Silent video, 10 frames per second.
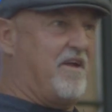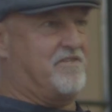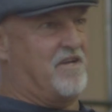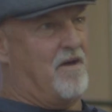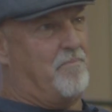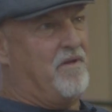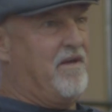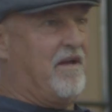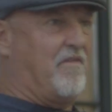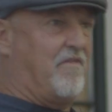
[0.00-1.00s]
things up,
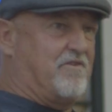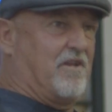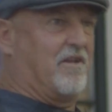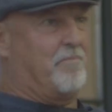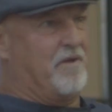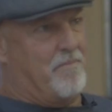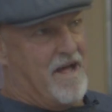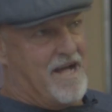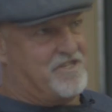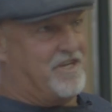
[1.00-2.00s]
and then there's a little bit of
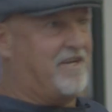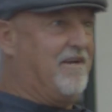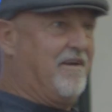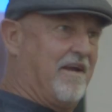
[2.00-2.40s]
magic,